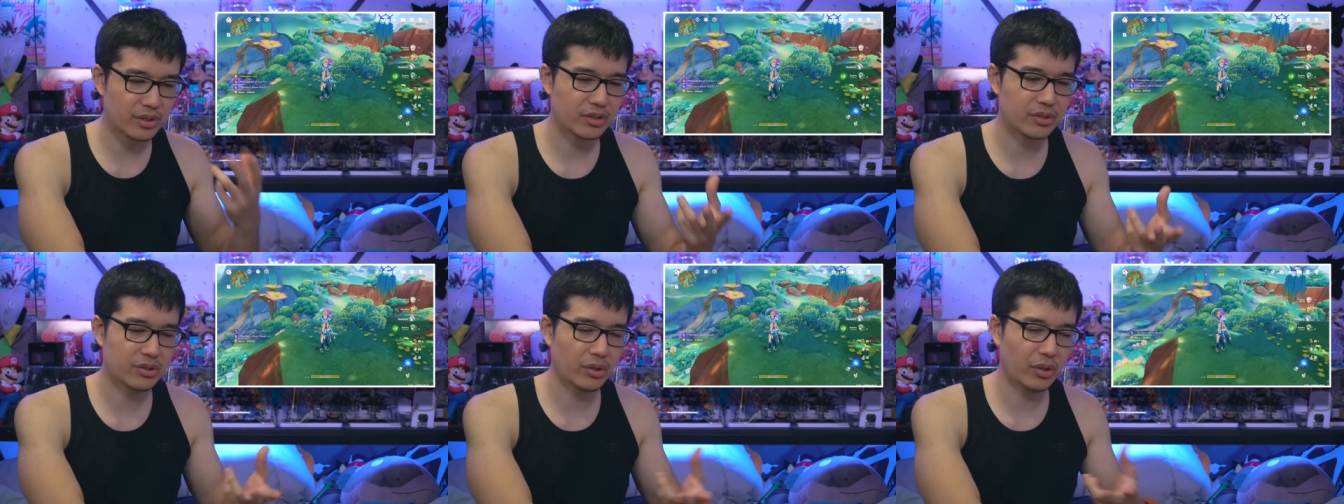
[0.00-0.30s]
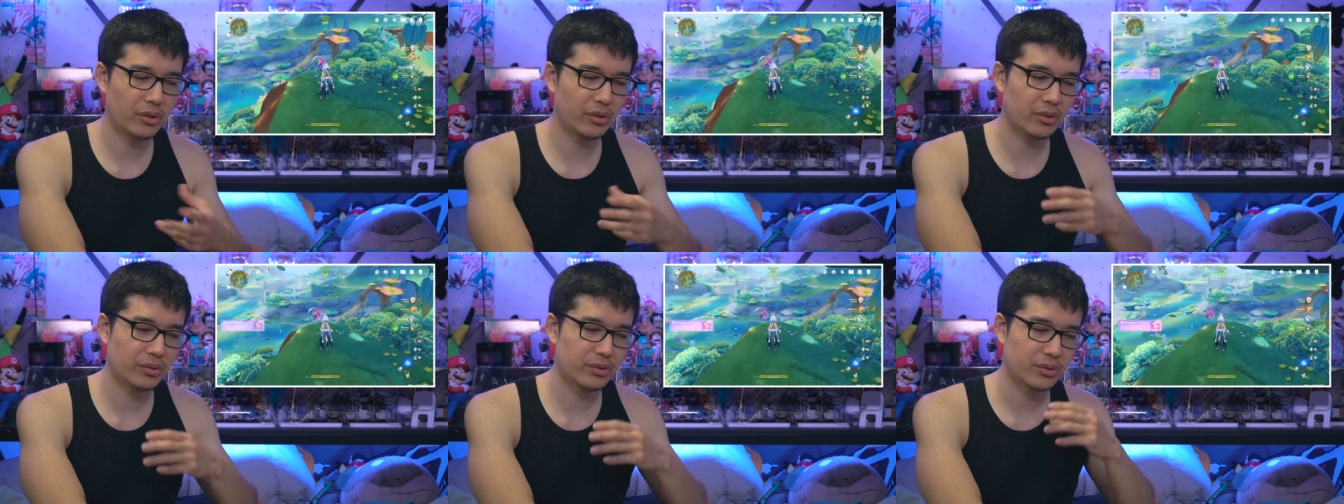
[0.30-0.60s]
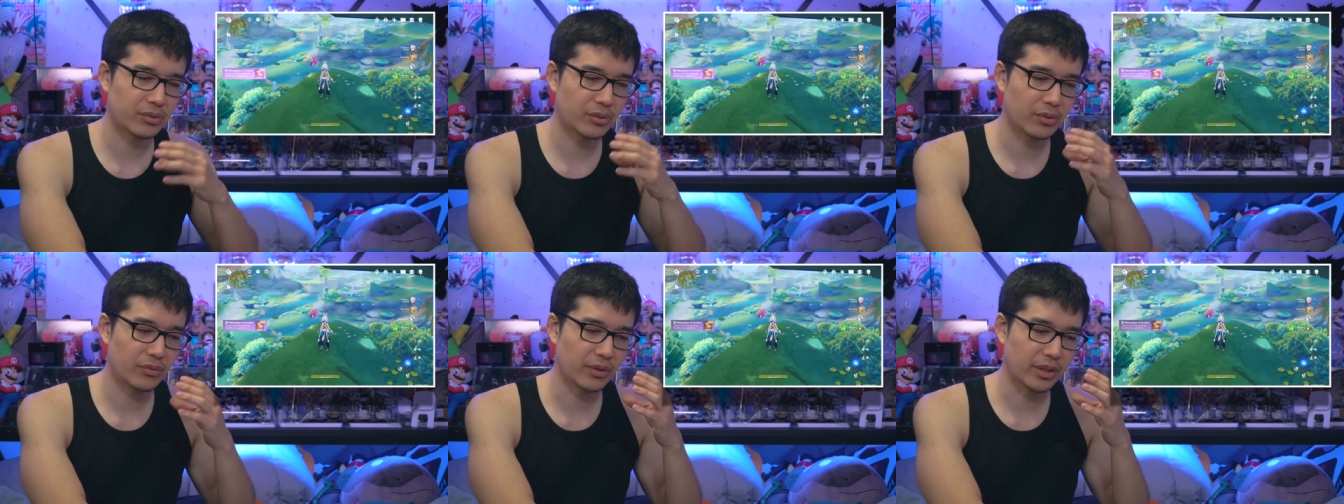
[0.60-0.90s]
starting to
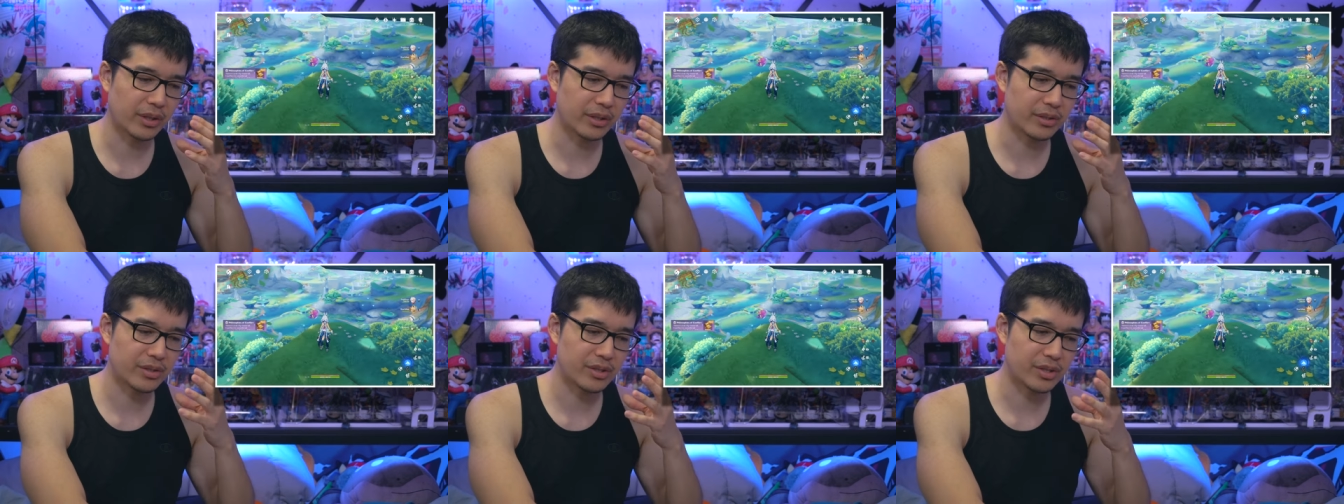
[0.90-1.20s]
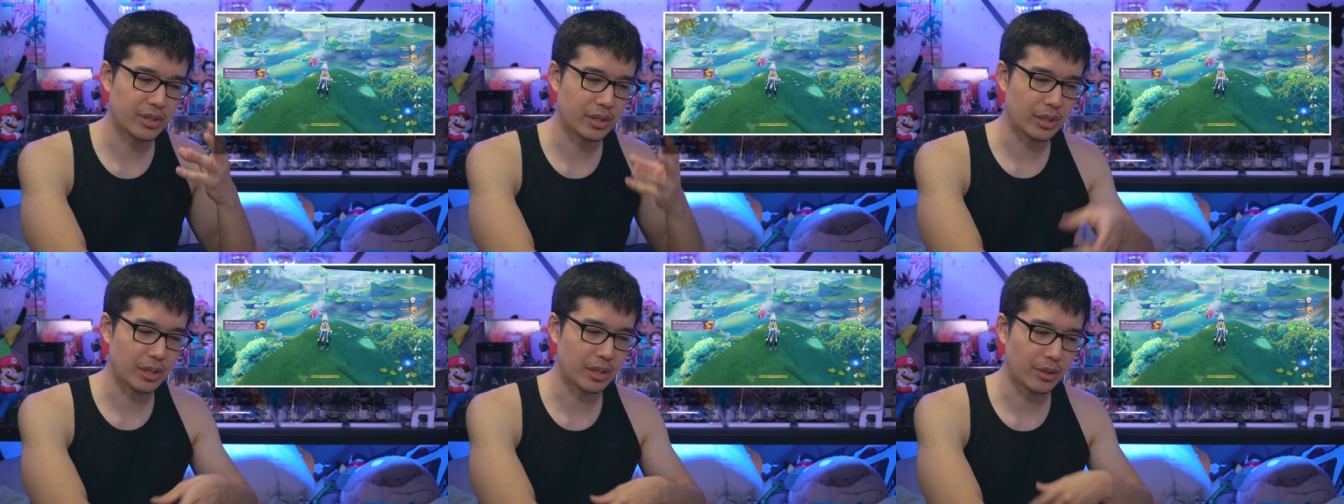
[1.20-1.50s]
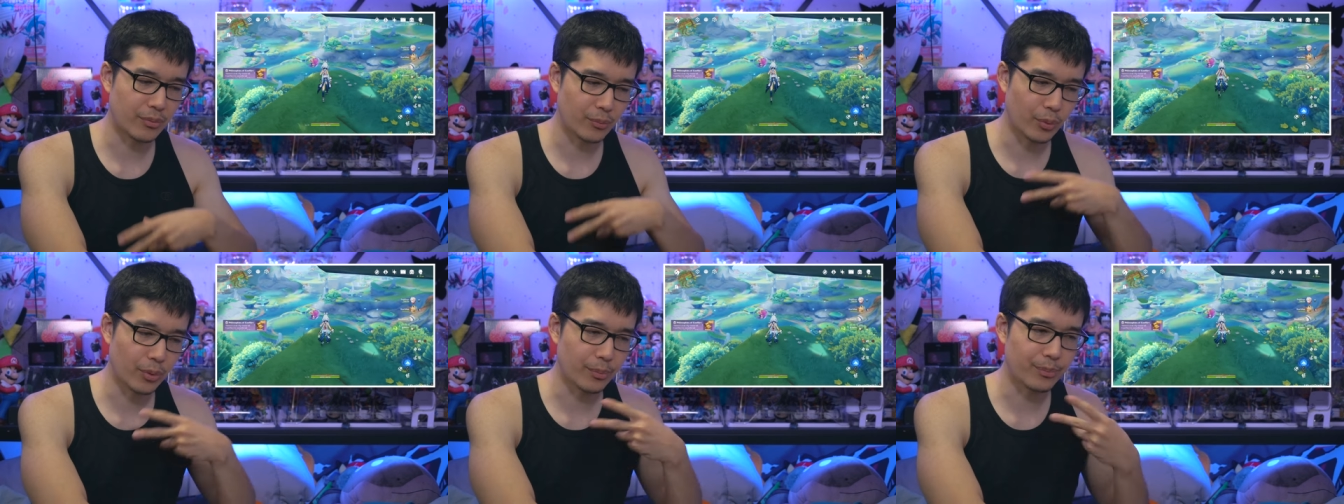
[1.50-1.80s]
sort of like see
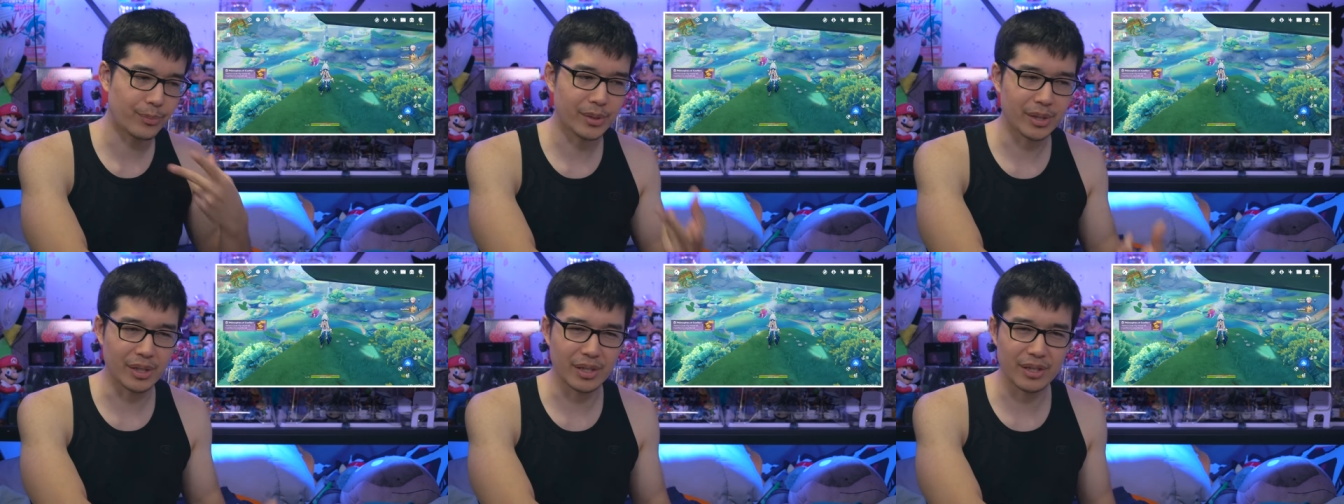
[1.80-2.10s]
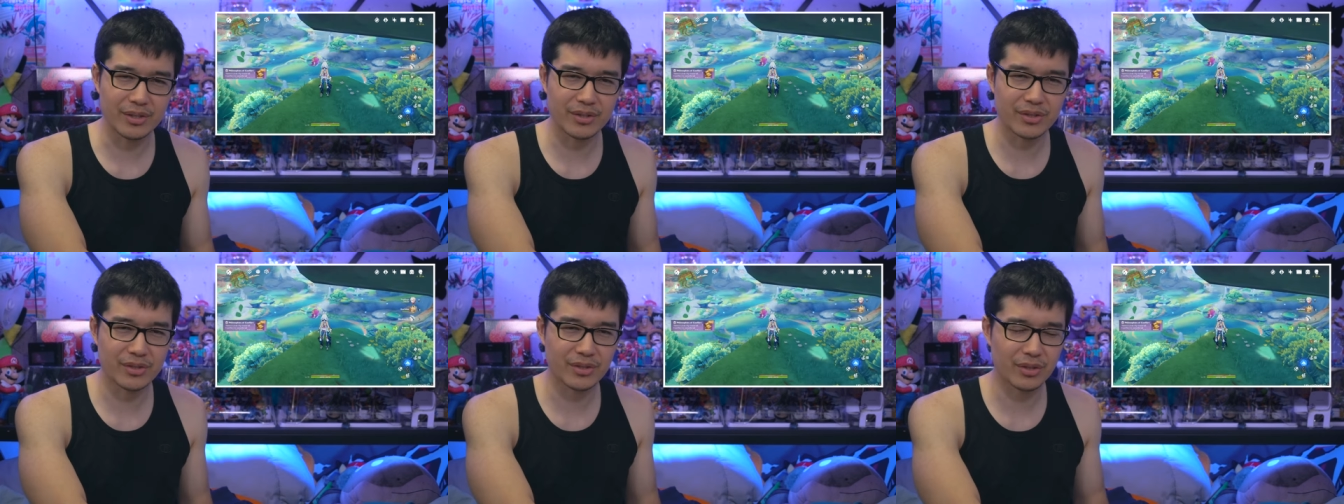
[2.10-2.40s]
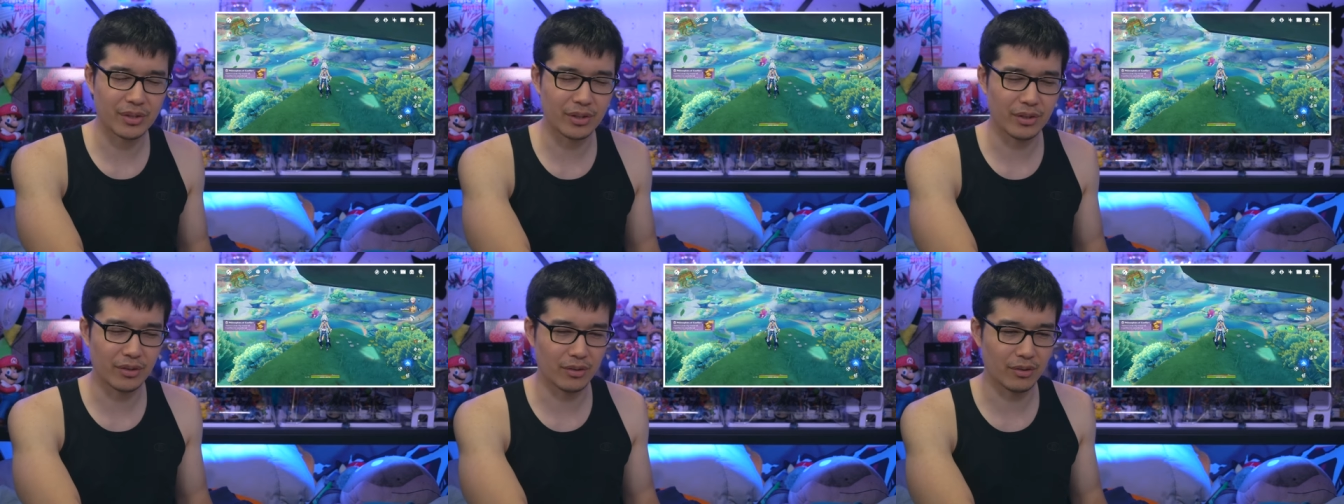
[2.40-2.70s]
repeats
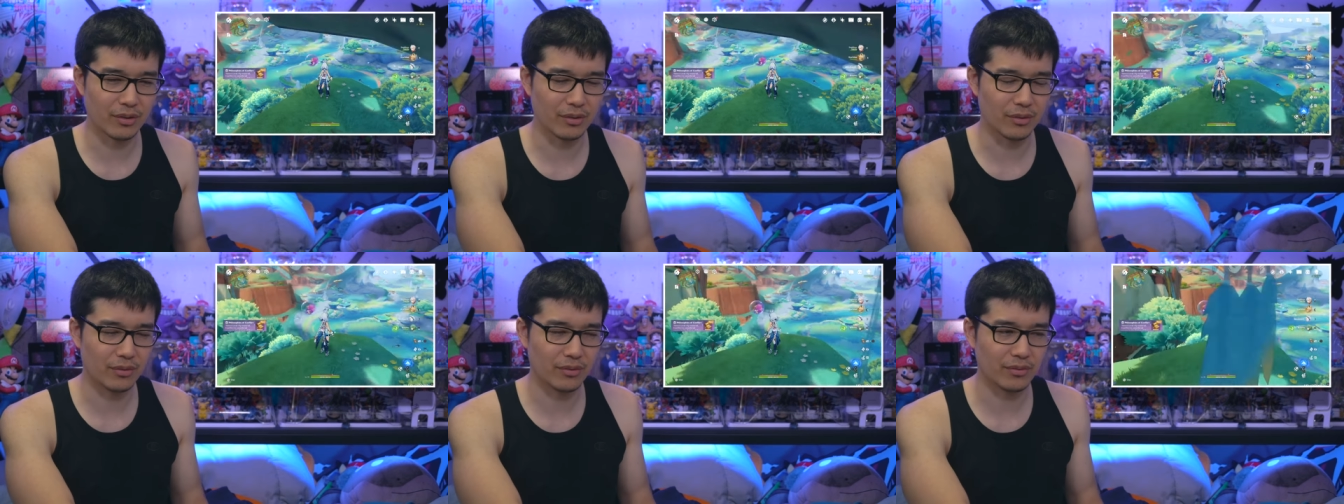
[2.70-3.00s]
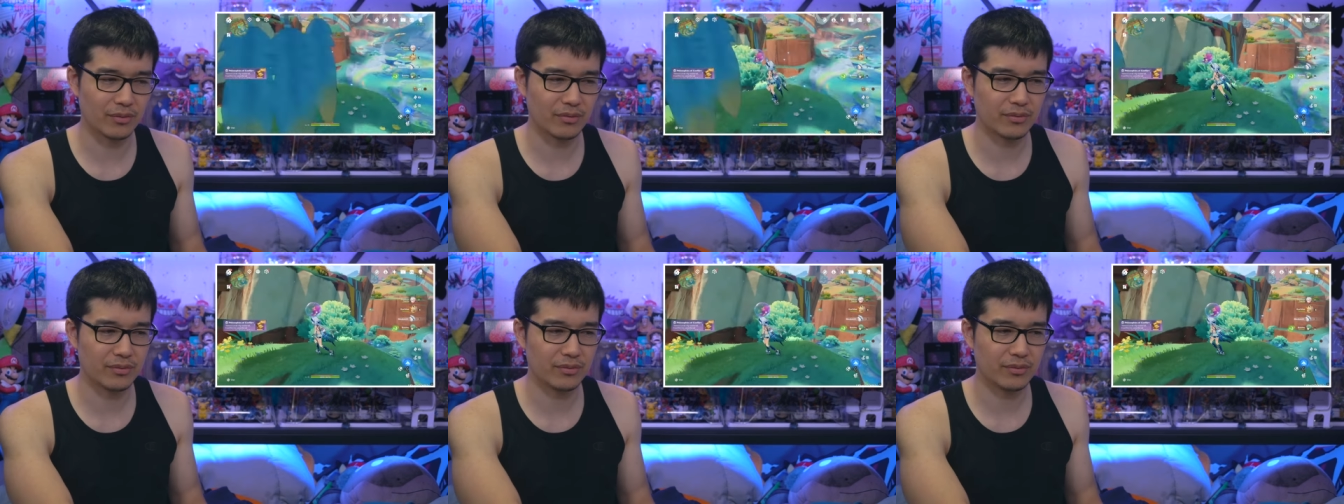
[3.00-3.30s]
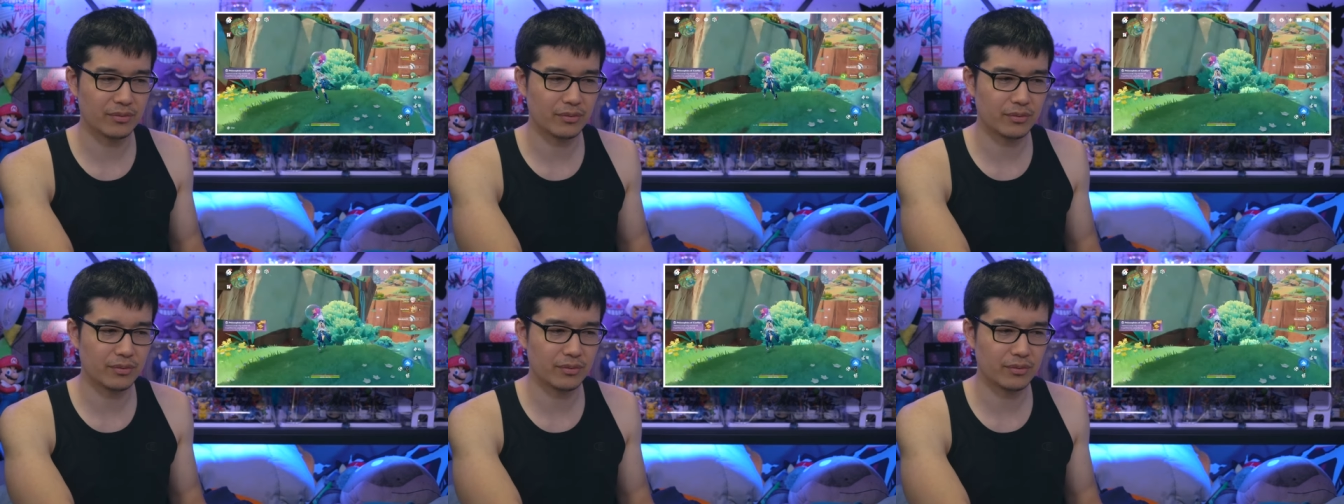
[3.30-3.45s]
of